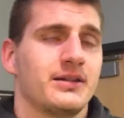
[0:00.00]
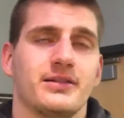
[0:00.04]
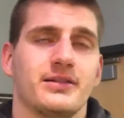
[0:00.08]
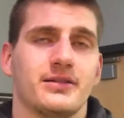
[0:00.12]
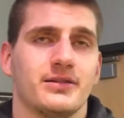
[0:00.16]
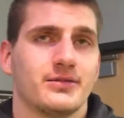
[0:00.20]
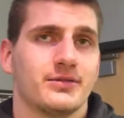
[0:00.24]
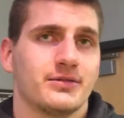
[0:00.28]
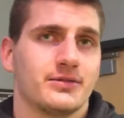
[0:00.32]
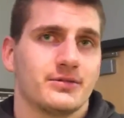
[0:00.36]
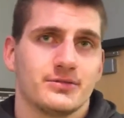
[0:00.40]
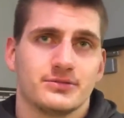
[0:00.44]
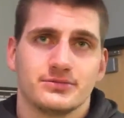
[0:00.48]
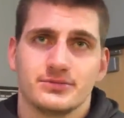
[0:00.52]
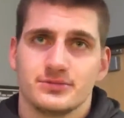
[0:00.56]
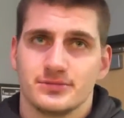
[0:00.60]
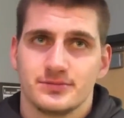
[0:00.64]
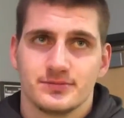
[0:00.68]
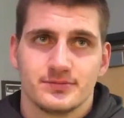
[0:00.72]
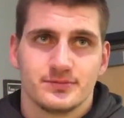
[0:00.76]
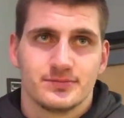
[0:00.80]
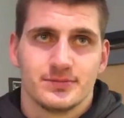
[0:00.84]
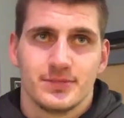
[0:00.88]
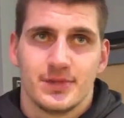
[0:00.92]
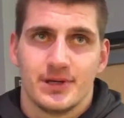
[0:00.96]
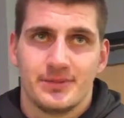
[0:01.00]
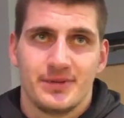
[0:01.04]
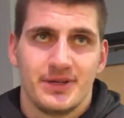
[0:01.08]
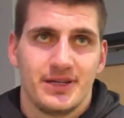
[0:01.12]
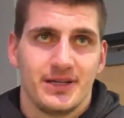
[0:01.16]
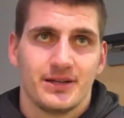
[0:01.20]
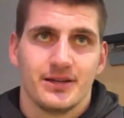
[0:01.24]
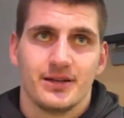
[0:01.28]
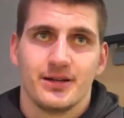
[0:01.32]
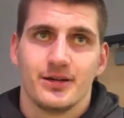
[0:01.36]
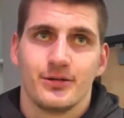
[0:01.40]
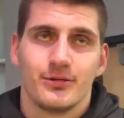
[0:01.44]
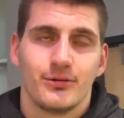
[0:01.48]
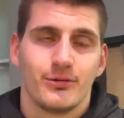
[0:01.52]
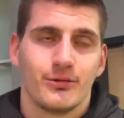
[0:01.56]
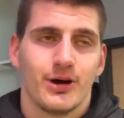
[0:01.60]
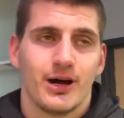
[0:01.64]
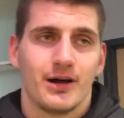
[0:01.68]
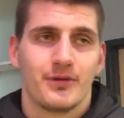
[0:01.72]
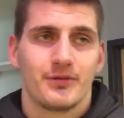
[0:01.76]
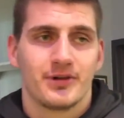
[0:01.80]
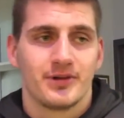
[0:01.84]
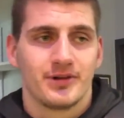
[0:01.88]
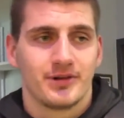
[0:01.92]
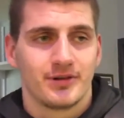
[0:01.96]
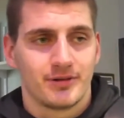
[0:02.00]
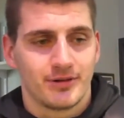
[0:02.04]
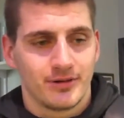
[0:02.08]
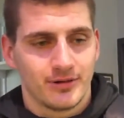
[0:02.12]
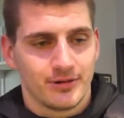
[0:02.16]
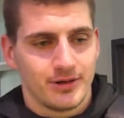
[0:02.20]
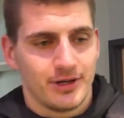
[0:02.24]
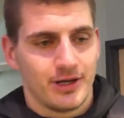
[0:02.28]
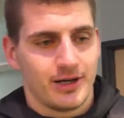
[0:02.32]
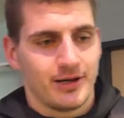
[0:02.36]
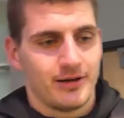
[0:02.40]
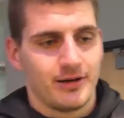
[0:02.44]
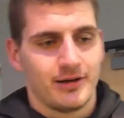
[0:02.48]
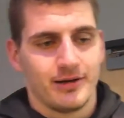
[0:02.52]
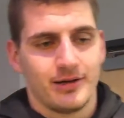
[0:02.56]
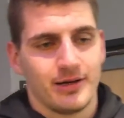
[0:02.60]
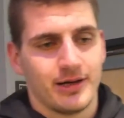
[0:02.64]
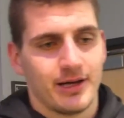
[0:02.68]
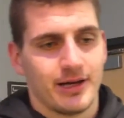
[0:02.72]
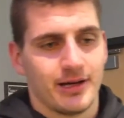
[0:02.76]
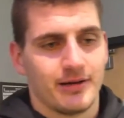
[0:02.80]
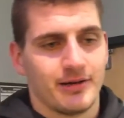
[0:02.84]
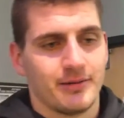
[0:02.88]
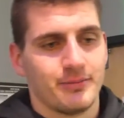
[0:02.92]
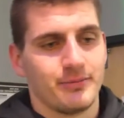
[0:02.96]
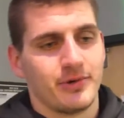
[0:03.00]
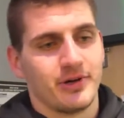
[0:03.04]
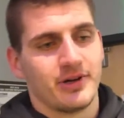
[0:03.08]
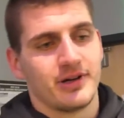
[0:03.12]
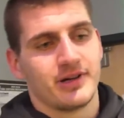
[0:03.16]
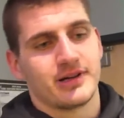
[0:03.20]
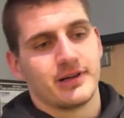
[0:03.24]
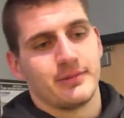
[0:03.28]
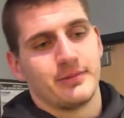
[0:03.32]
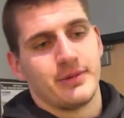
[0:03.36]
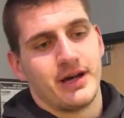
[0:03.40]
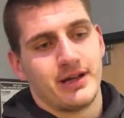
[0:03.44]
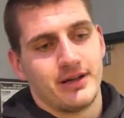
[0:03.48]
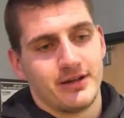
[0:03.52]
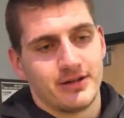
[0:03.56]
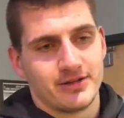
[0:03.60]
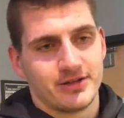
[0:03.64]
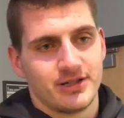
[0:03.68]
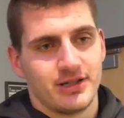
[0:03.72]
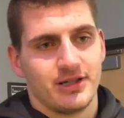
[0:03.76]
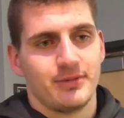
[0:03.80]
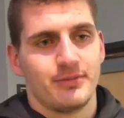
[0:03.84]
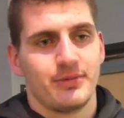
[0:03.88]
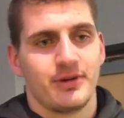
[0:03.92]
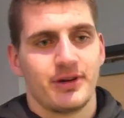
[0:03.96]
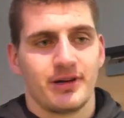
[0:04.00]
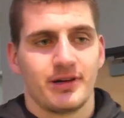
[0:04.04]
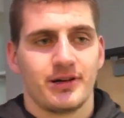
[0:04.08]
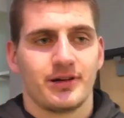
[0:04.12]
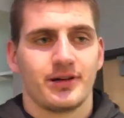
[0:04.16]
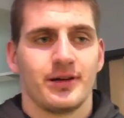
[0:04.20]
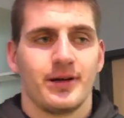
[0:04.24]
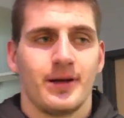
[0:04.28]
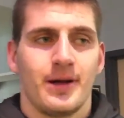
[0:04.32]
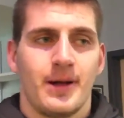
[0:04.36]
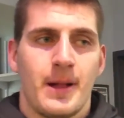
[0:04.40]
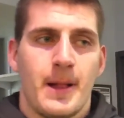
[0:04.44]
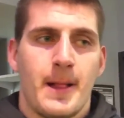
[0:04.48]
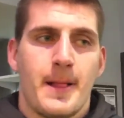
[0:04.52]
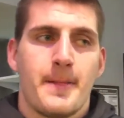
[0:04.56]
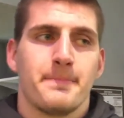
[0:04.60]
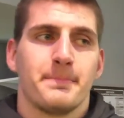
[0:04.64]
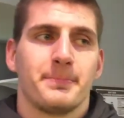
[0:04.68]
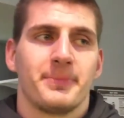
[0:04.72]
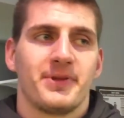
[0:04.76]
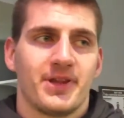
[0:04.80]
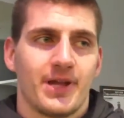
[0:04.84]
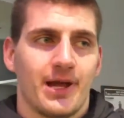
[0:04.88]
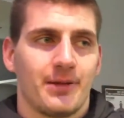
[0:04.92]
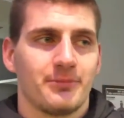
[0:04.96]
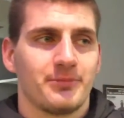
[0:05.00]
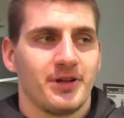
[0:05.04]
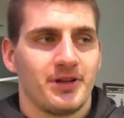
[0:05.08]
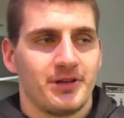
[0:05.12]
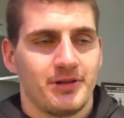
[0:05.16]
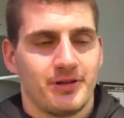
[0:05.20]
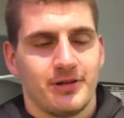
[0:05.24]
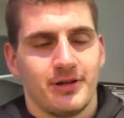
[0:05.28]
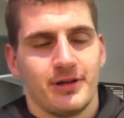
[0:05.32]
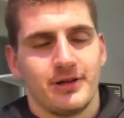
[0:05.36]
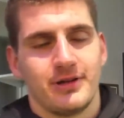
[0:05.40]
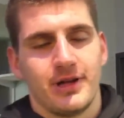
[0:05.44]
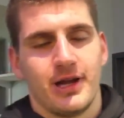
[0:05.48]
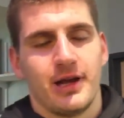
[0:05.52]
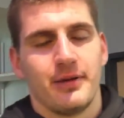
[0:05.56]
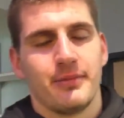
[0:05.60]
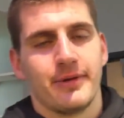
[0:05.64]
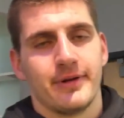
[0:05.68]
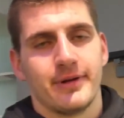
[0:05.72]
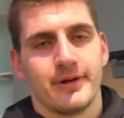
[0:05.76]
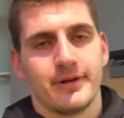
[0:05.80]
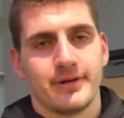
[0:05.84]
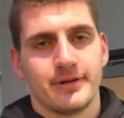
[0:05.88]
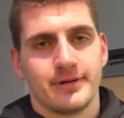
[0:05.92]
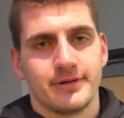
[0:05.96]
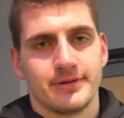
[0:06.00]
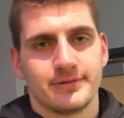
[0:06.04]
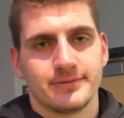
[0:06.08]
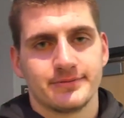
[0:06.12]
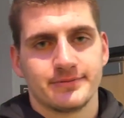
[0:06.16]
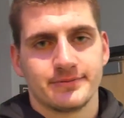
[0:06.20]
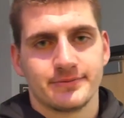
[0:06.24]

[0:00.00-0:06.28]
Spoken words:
So, I mean, whoever go there, bring some energy, bring something to the table.